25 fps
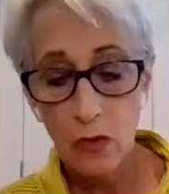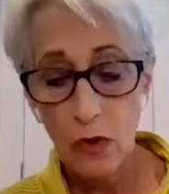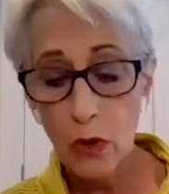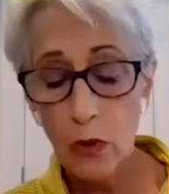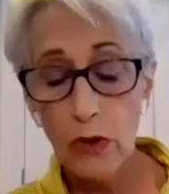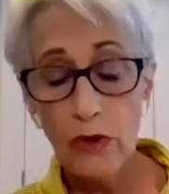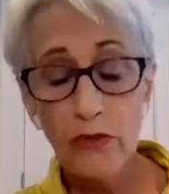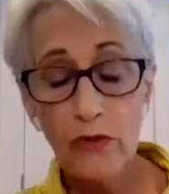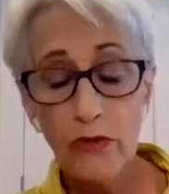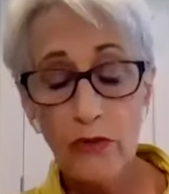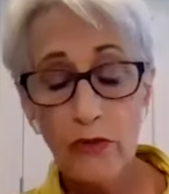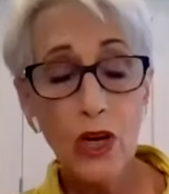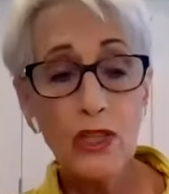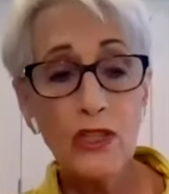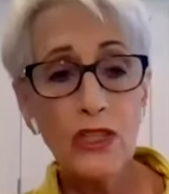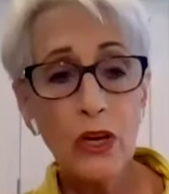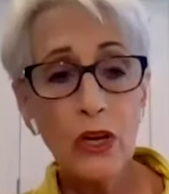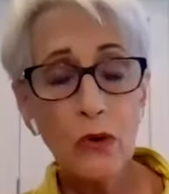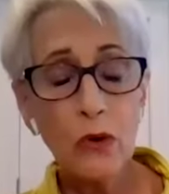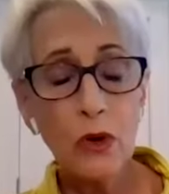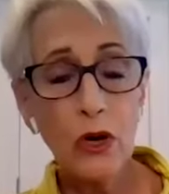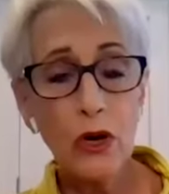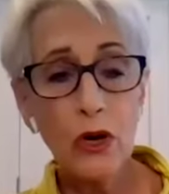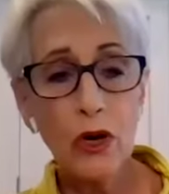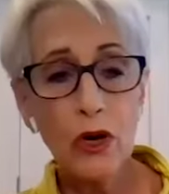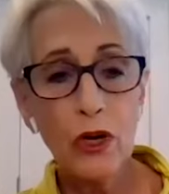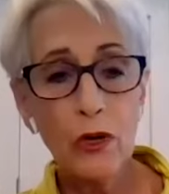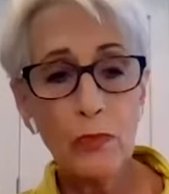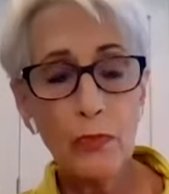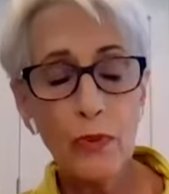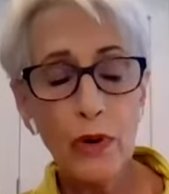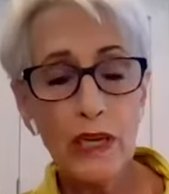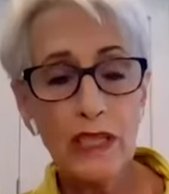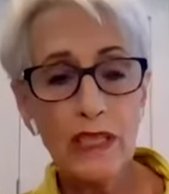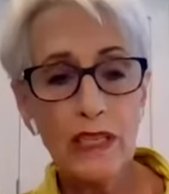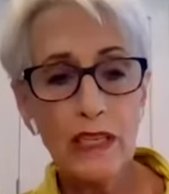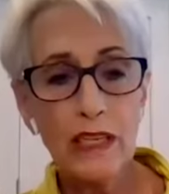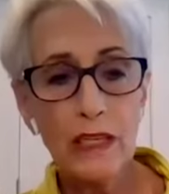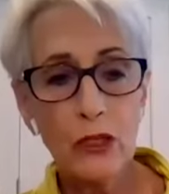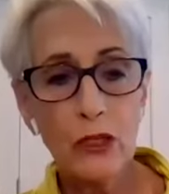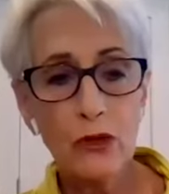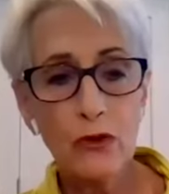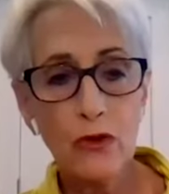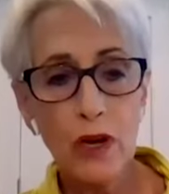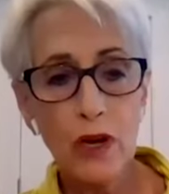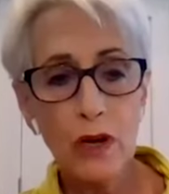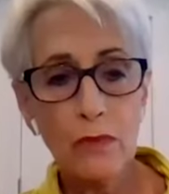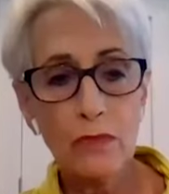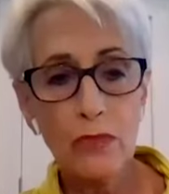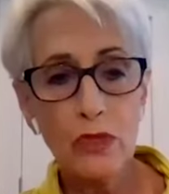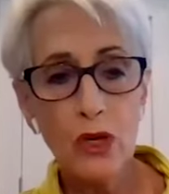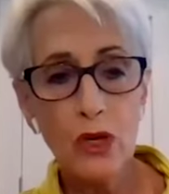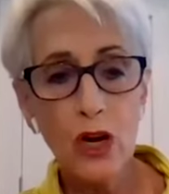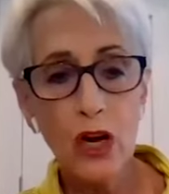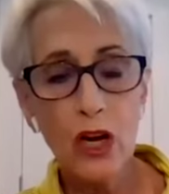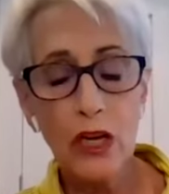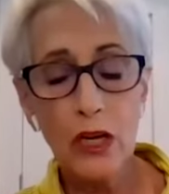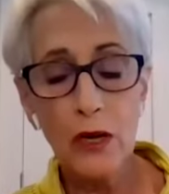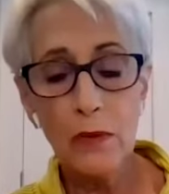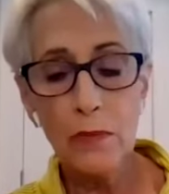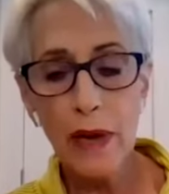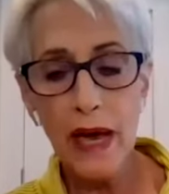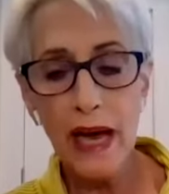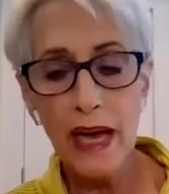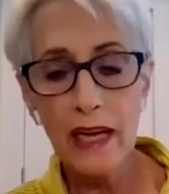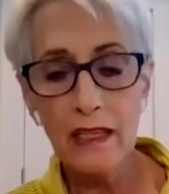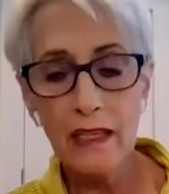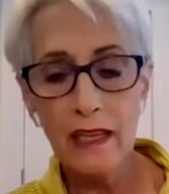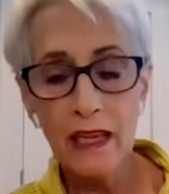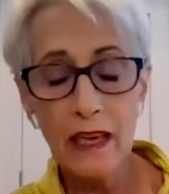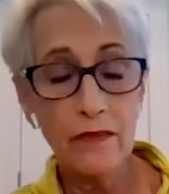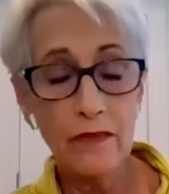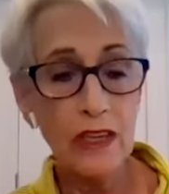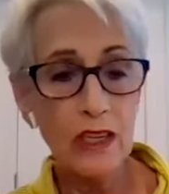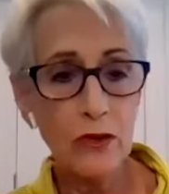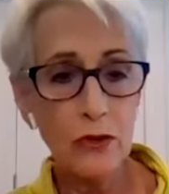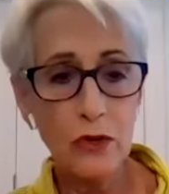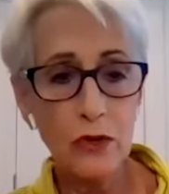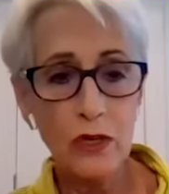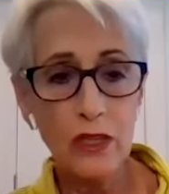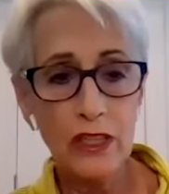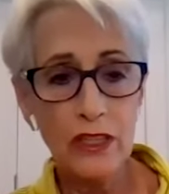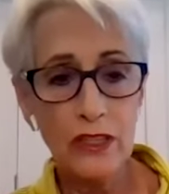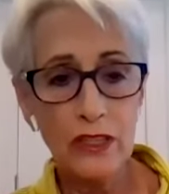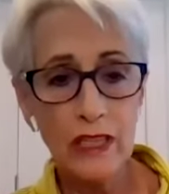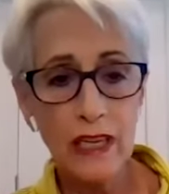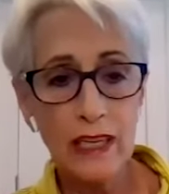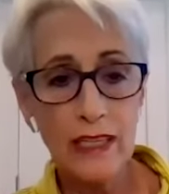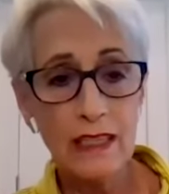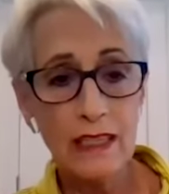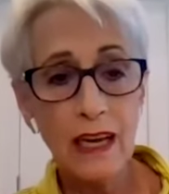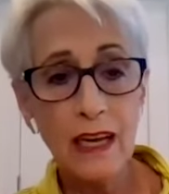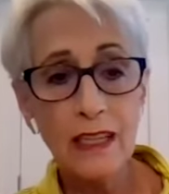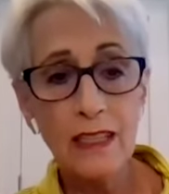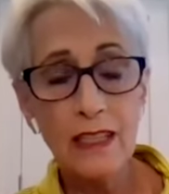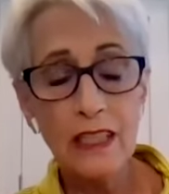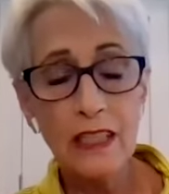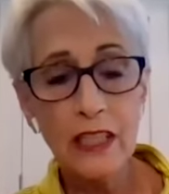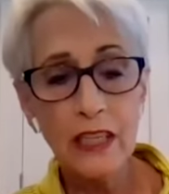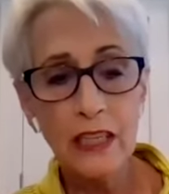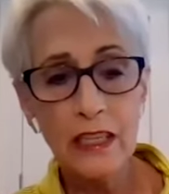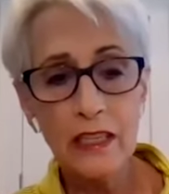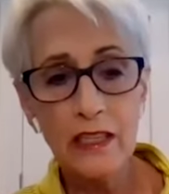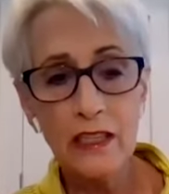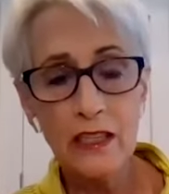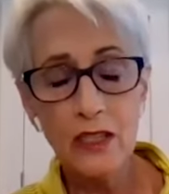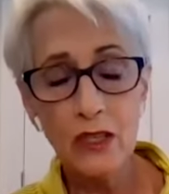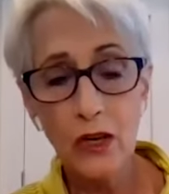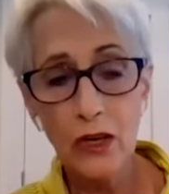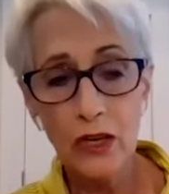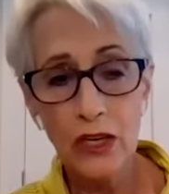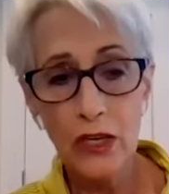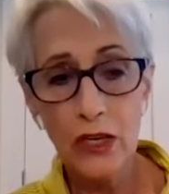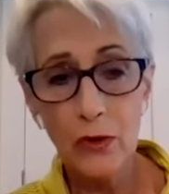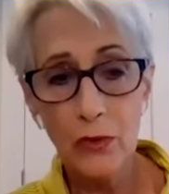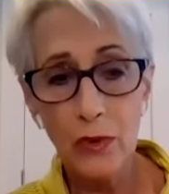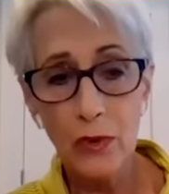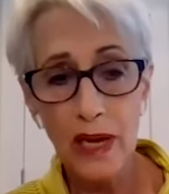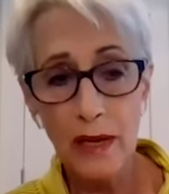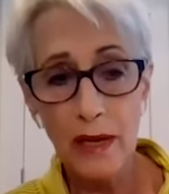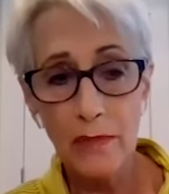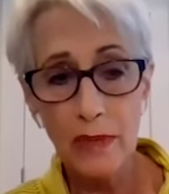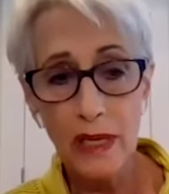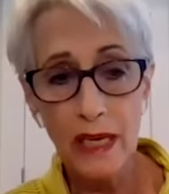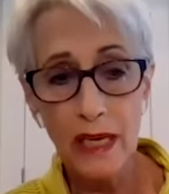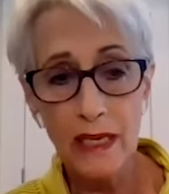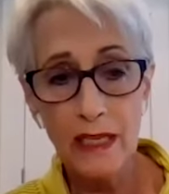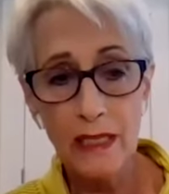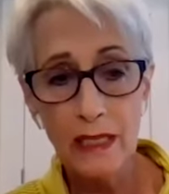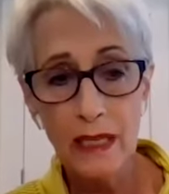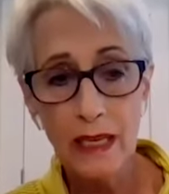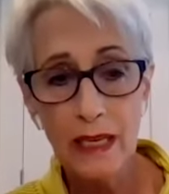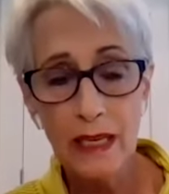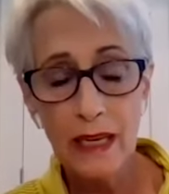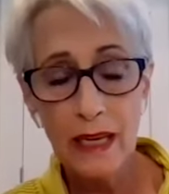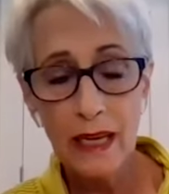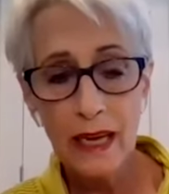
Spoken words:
Well, we've also heard President Trump talk about giving nuclear technology to Saudi Arabia.